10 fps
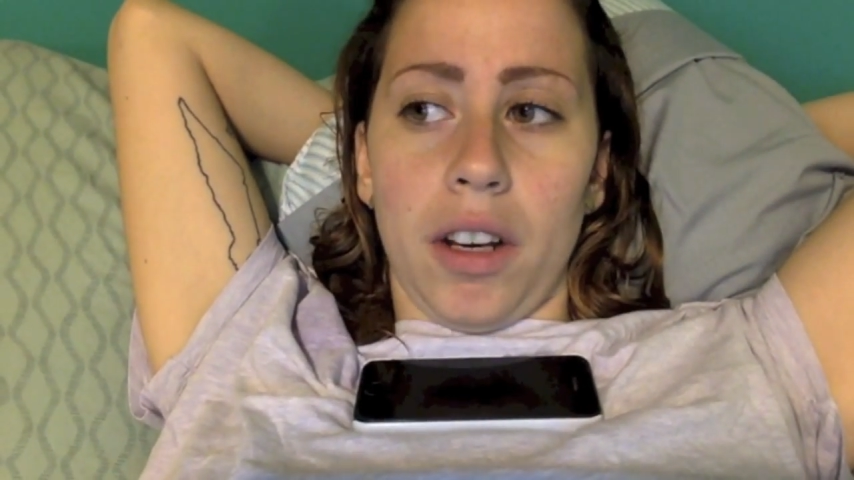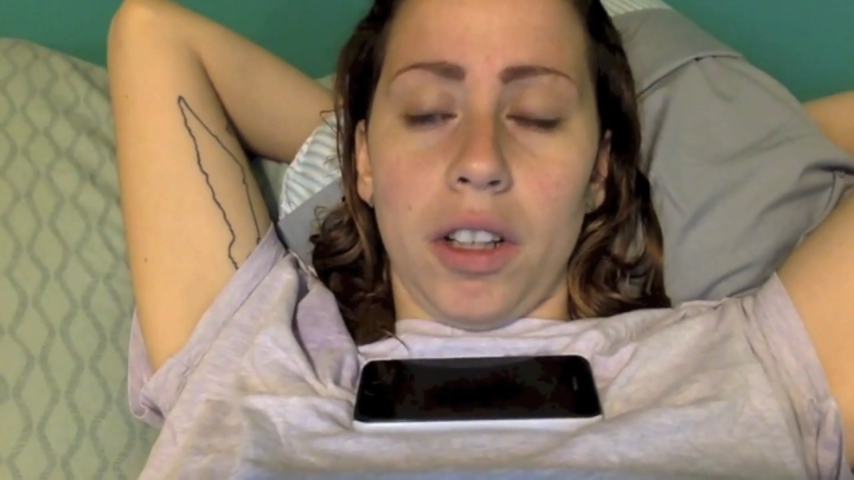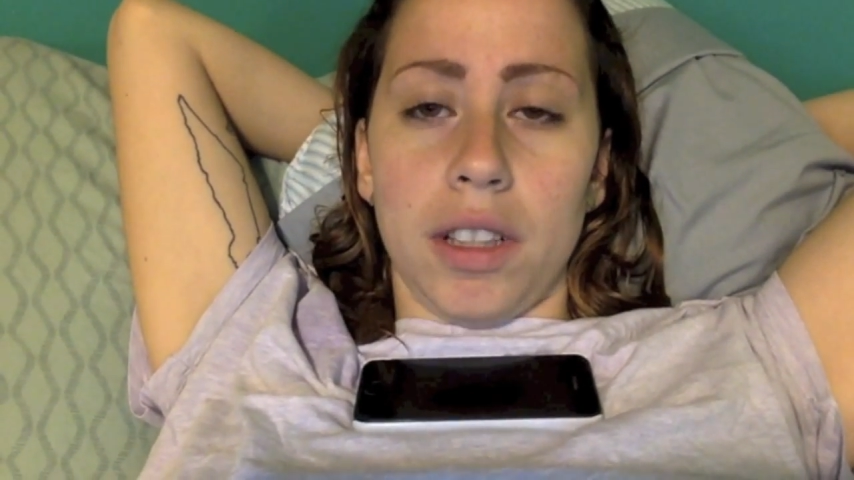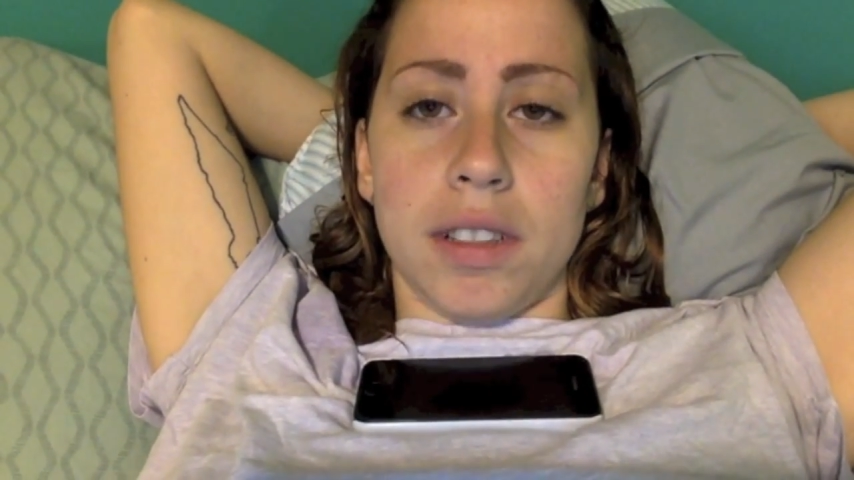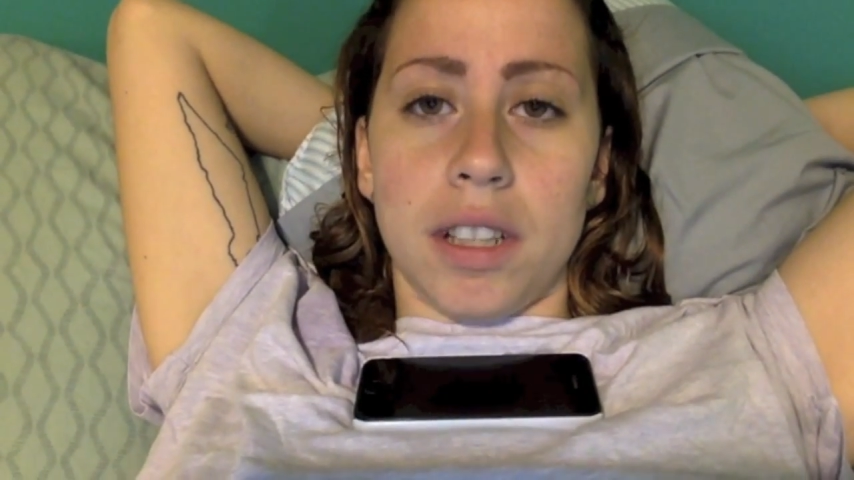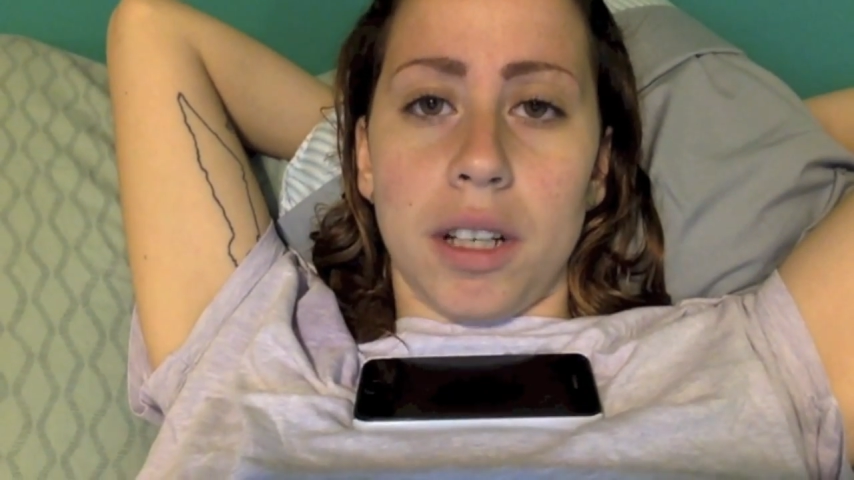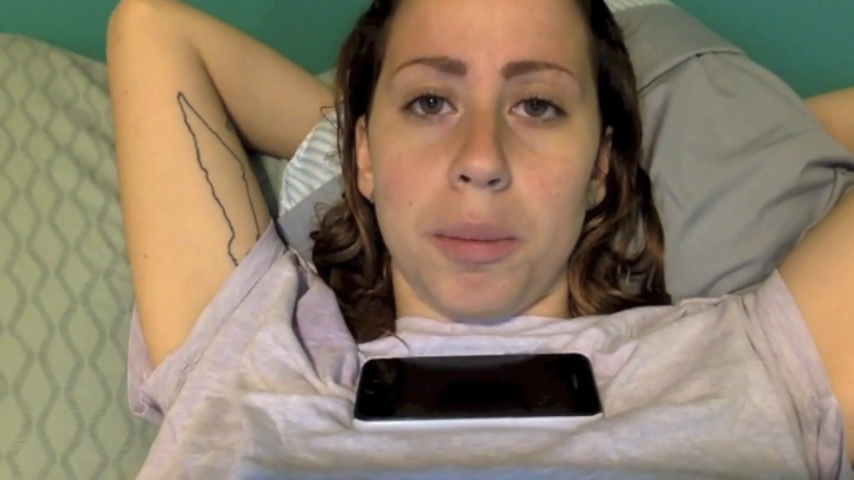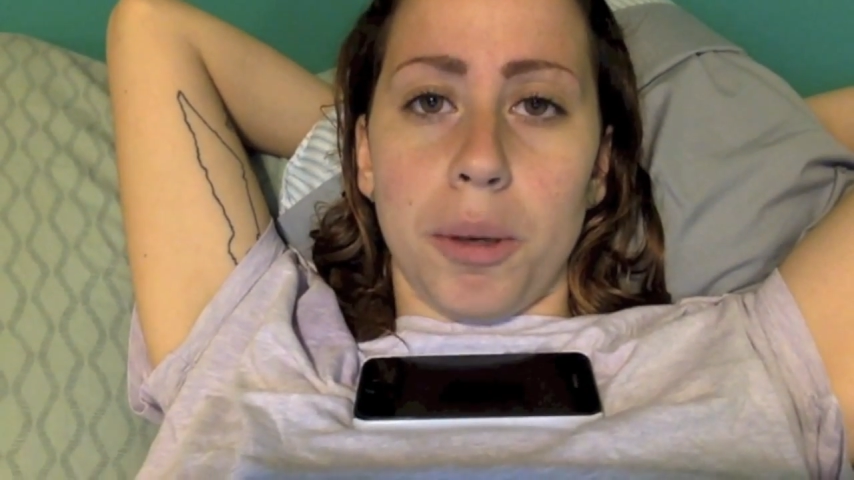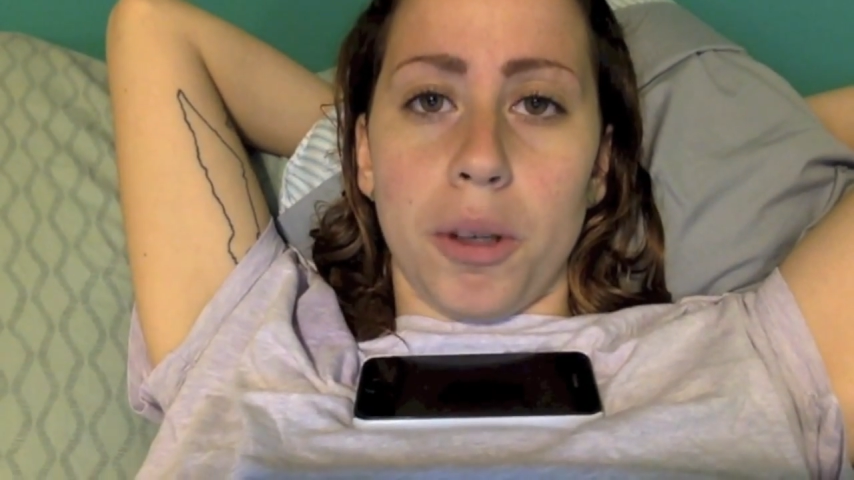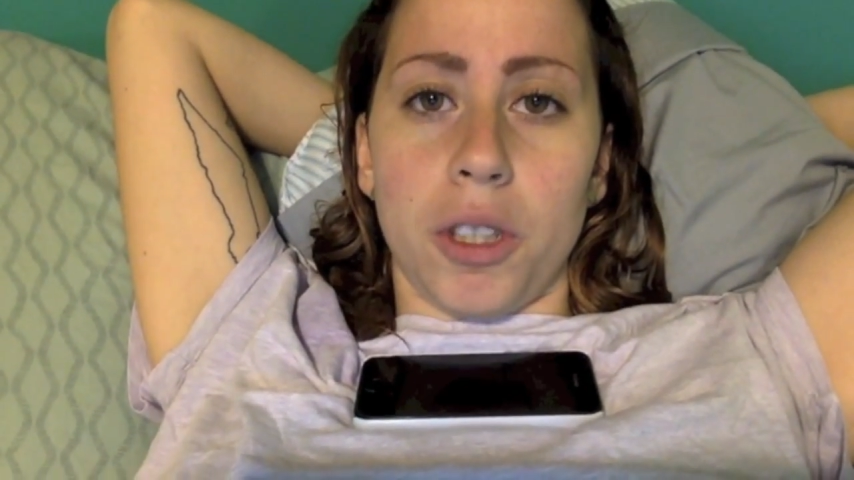holistic
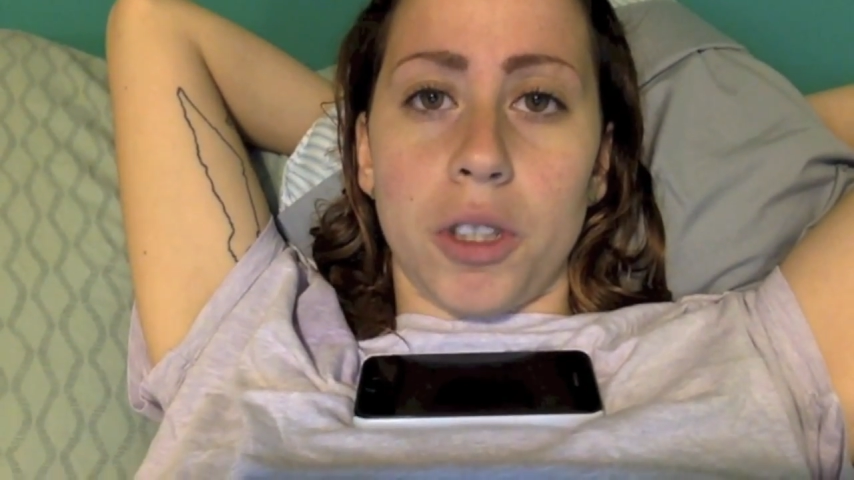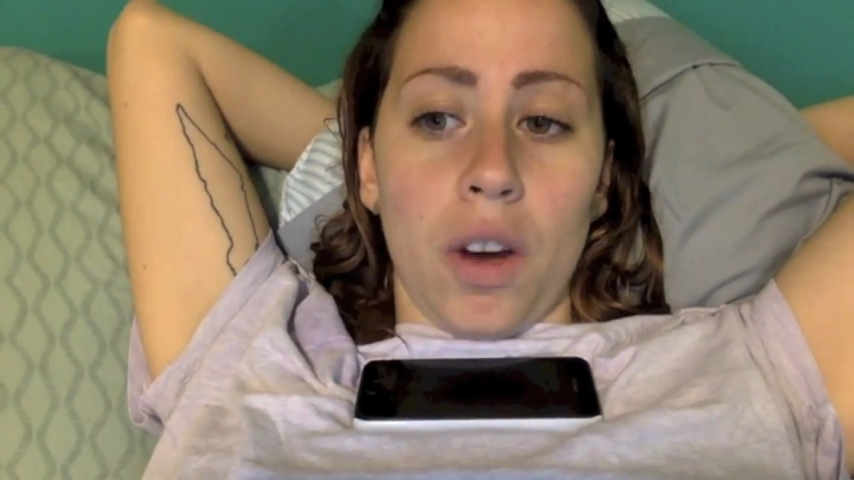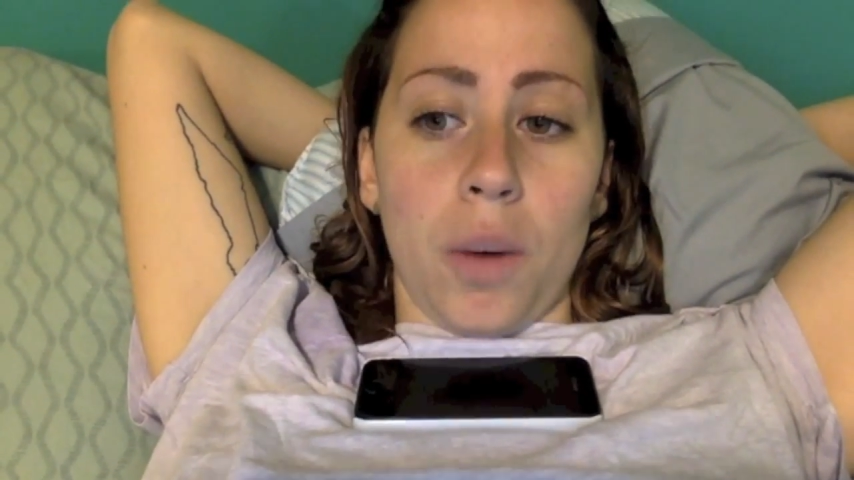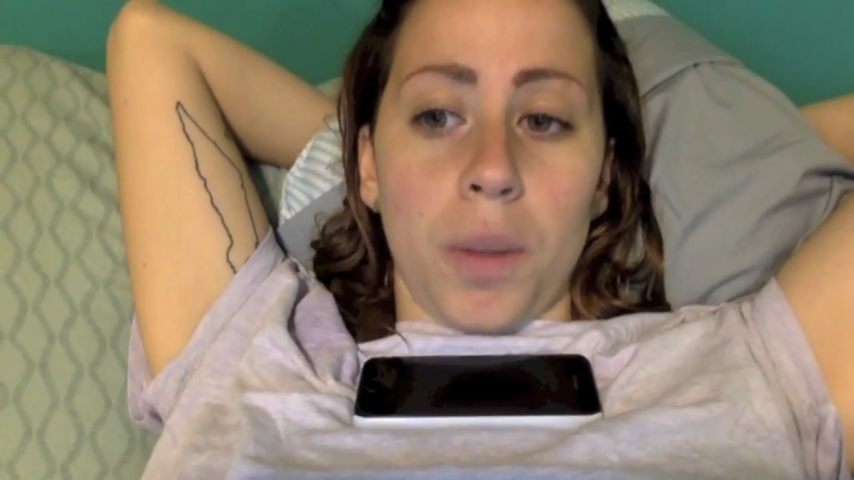approach.